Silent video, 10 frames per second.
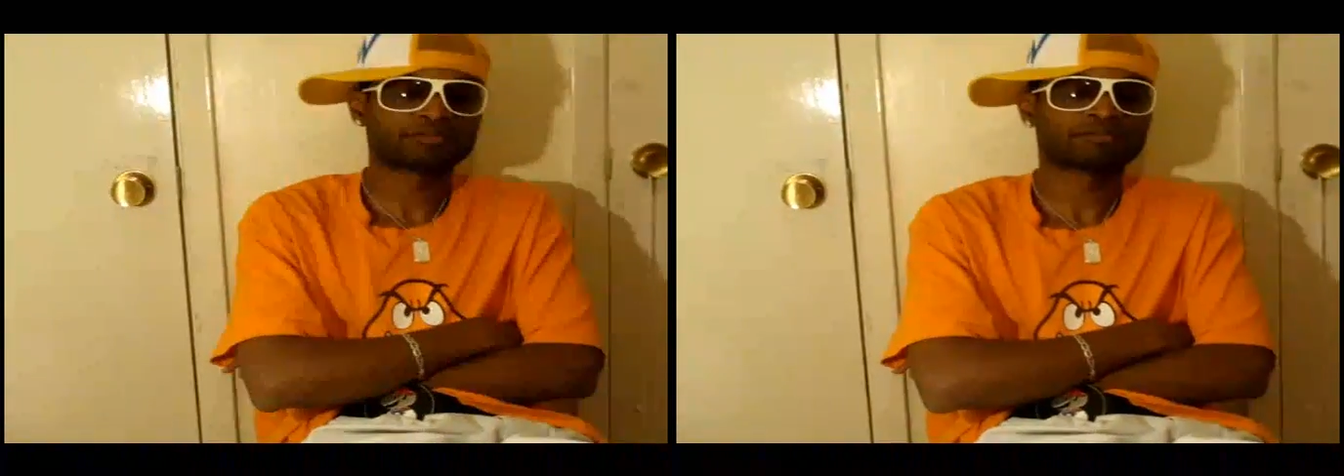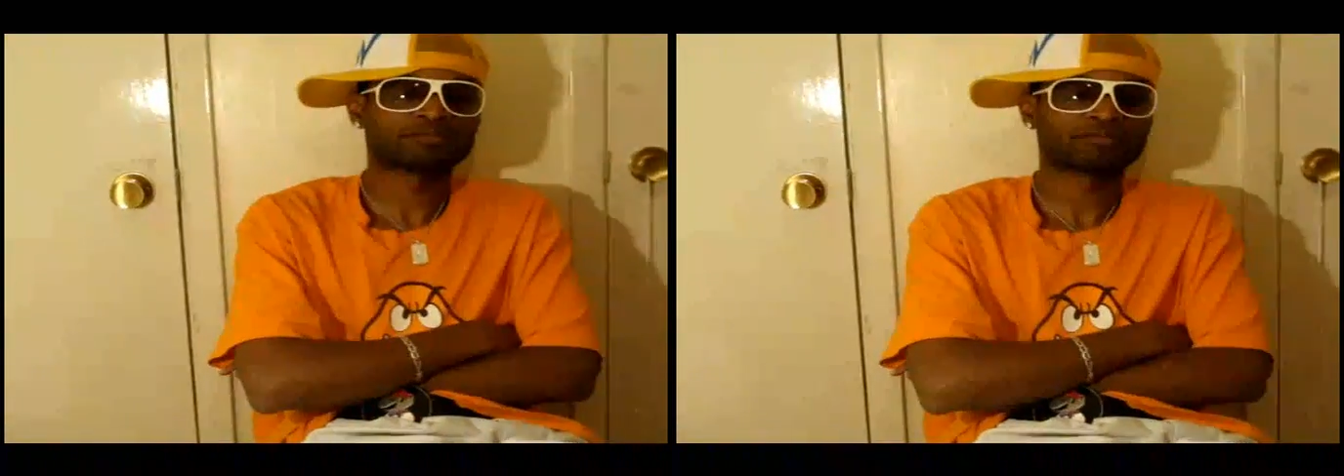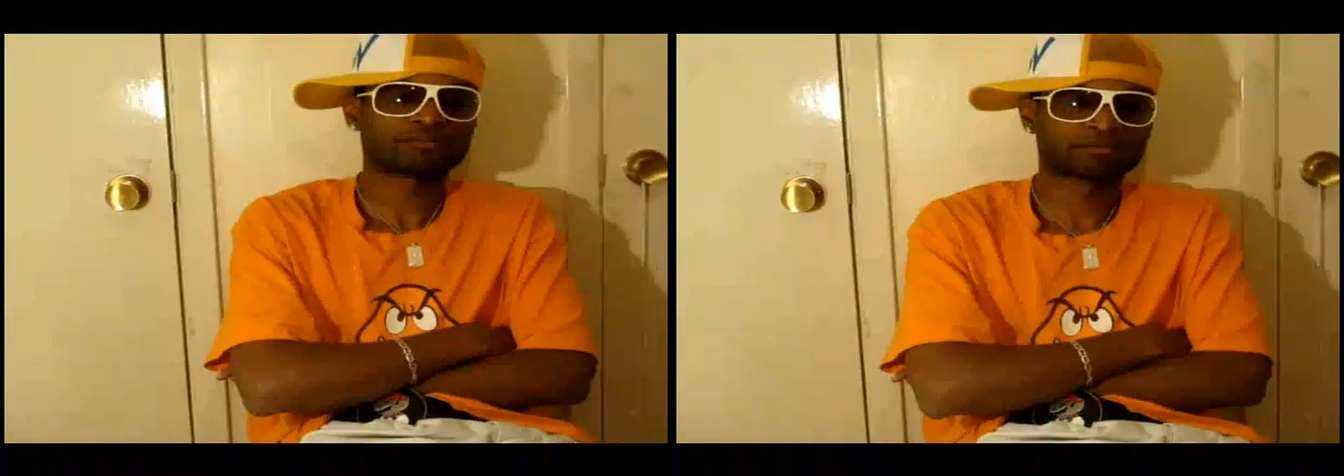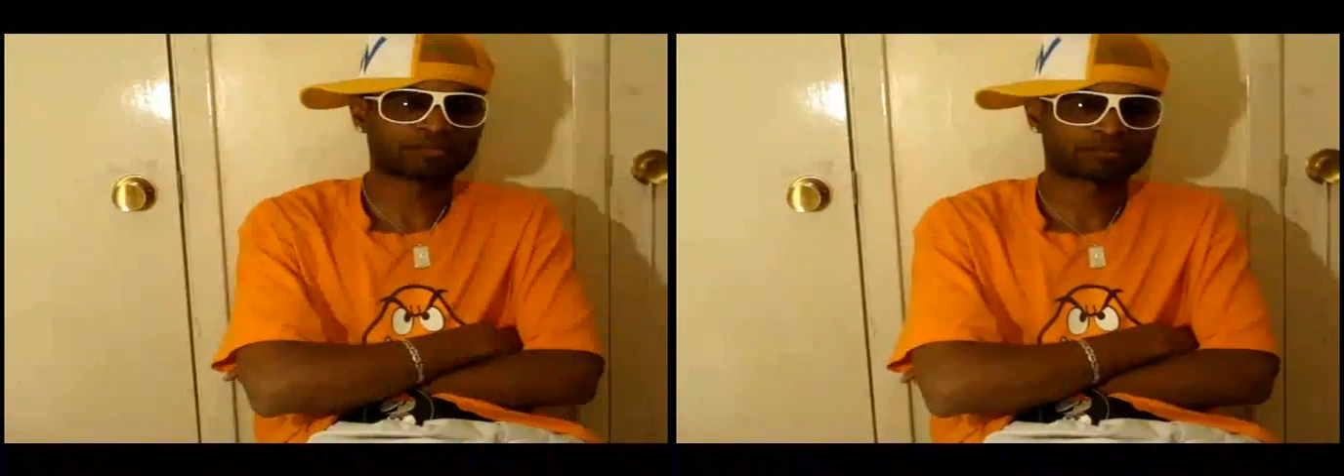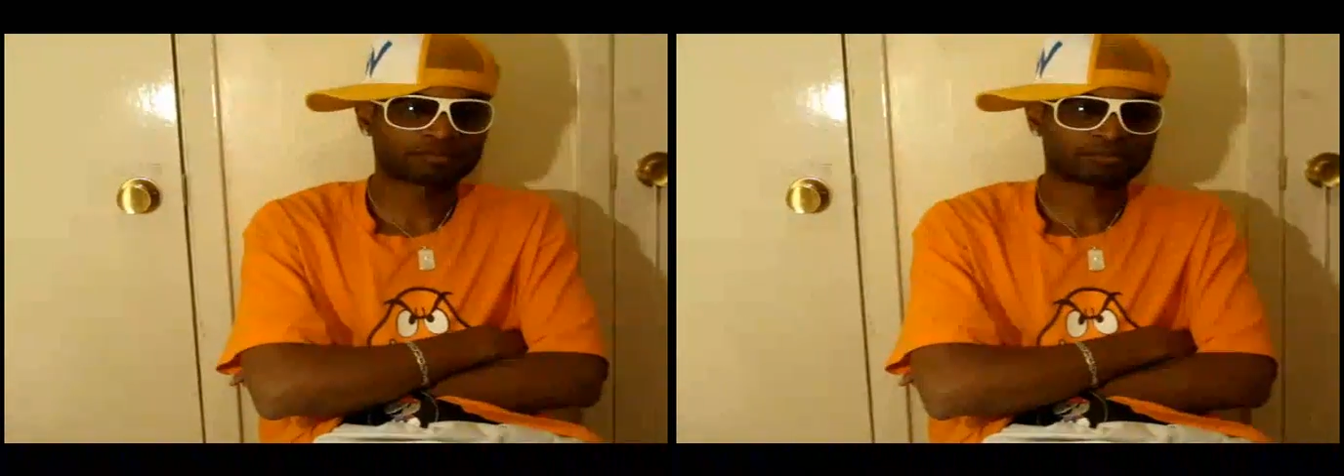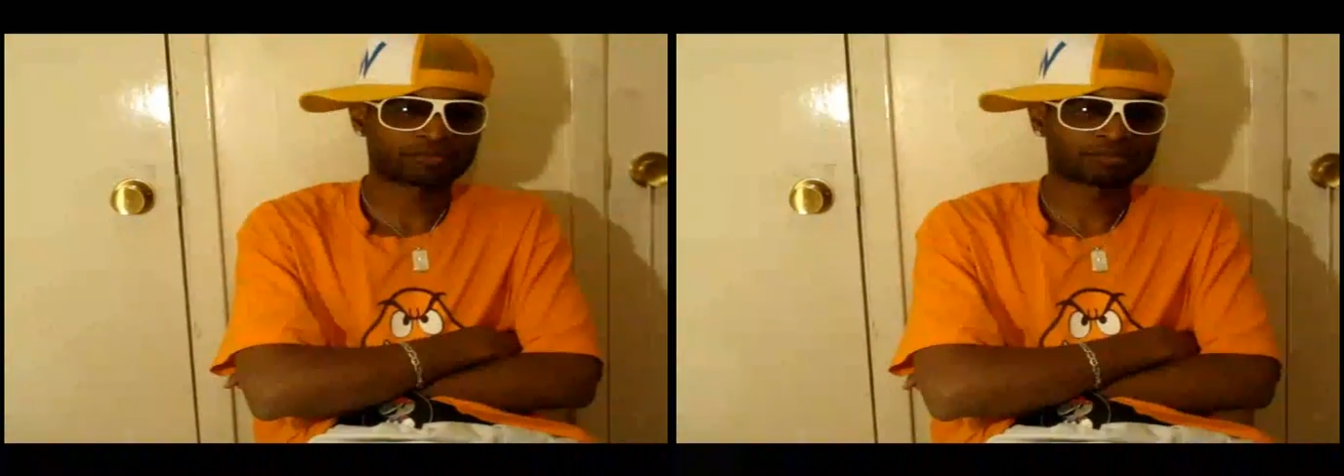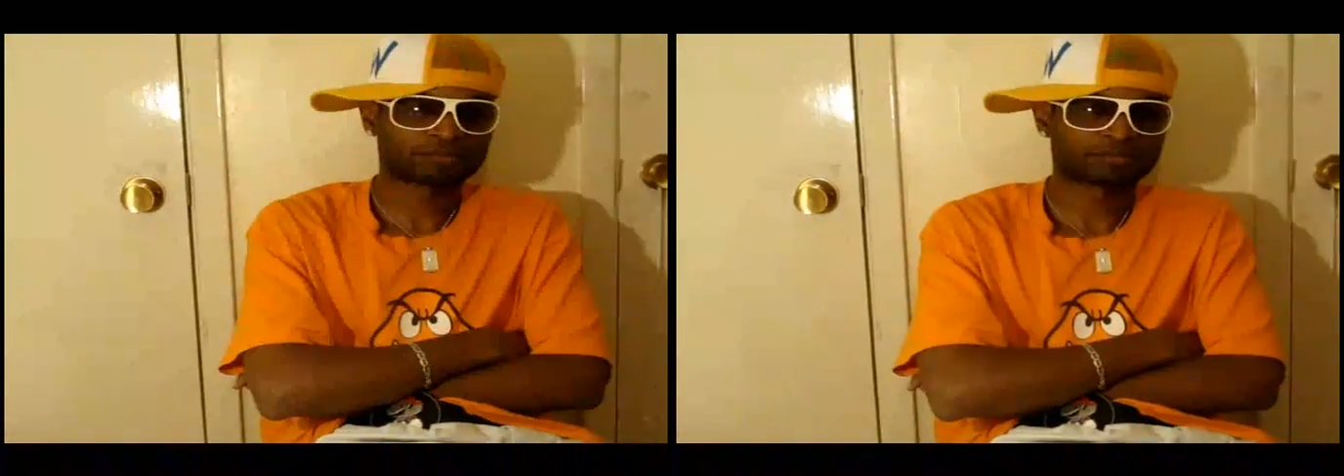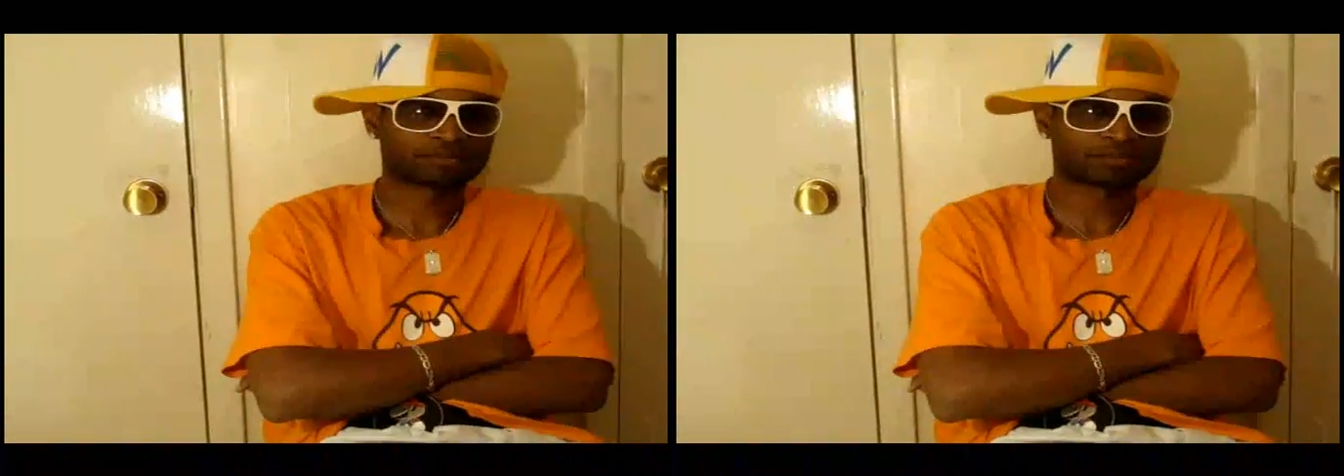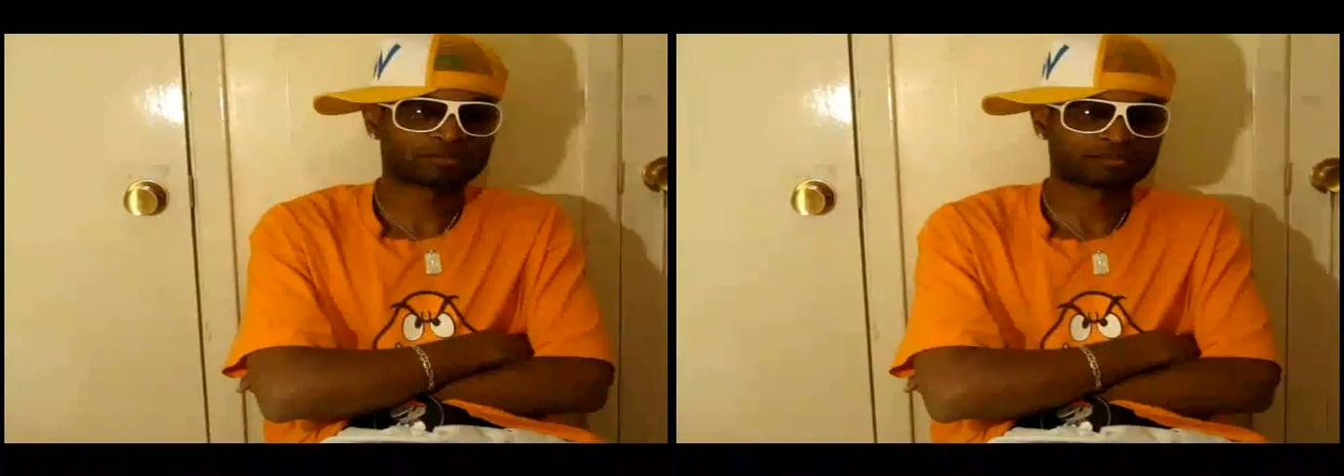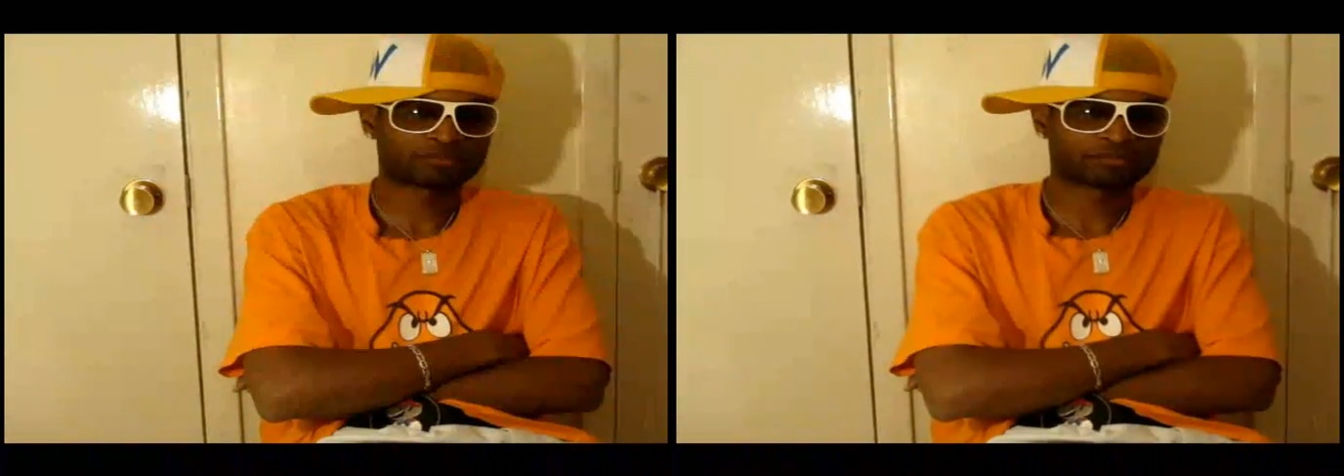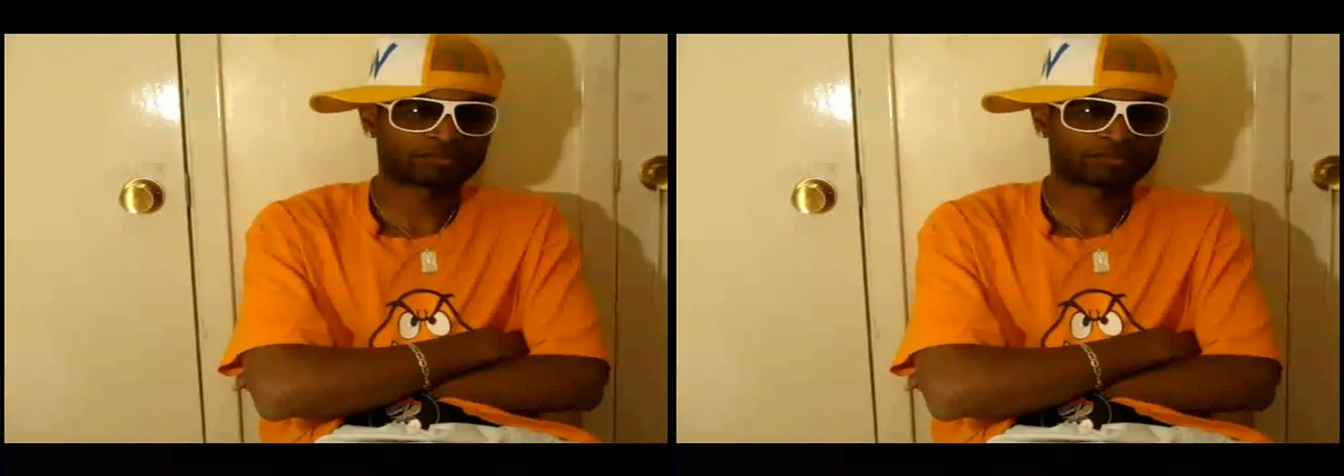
what's your current image?